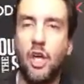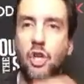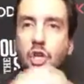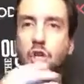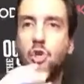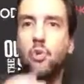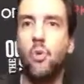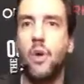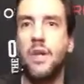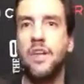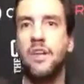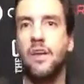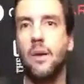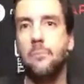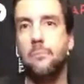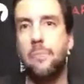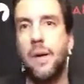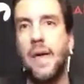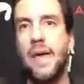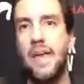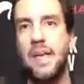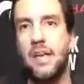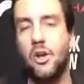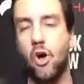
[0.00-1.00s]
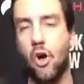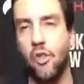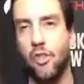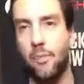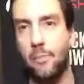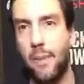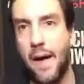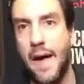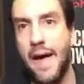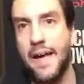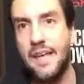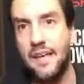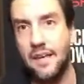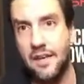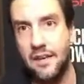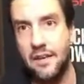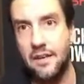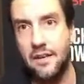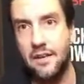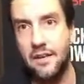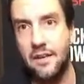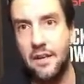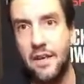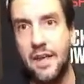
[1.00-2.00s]
you end up paying on the back
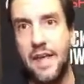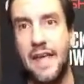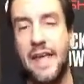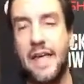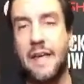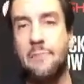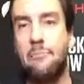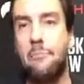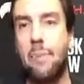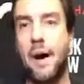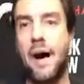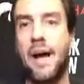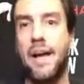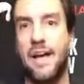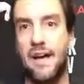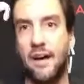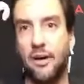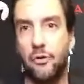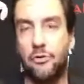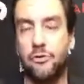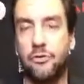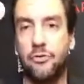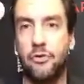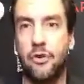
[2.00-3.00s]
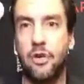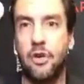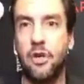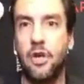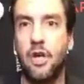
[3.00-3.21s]
end in buyouts.